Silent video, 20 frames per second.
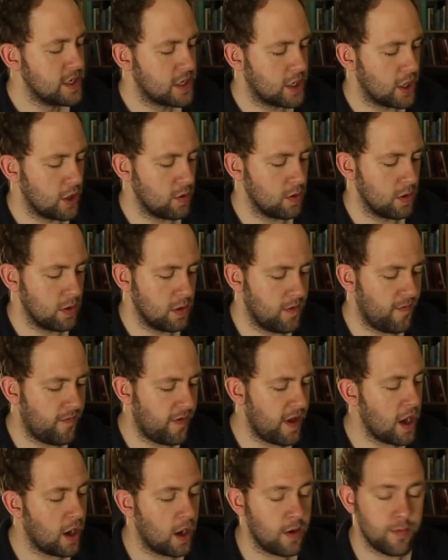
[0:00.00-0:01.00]
So the
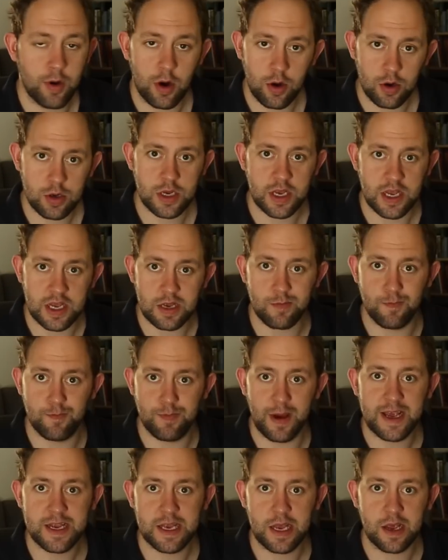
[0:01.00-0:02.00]
VR box is
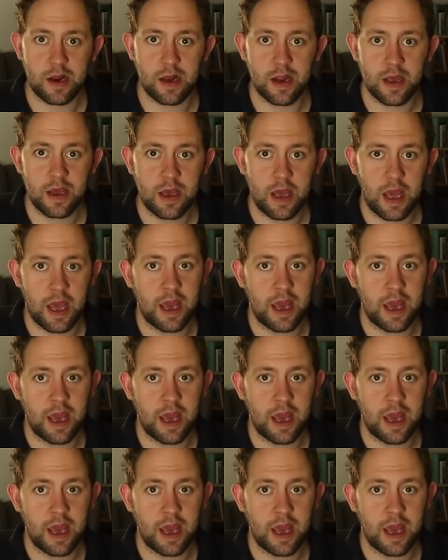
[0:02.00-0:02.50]
basically